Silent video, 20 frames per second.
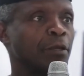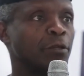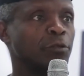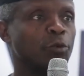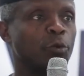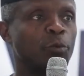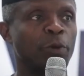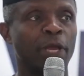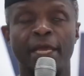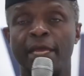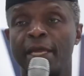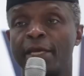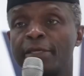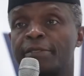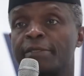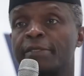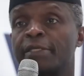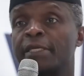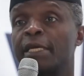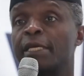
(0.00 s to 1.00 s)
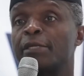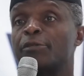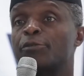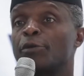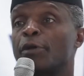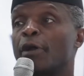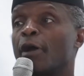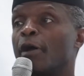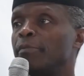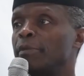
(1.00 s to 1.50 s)
So we're here today
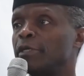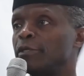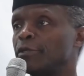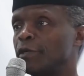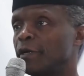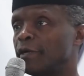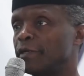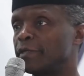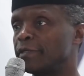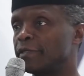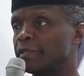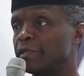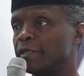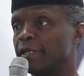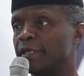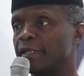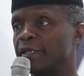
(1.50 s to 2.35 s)
to commission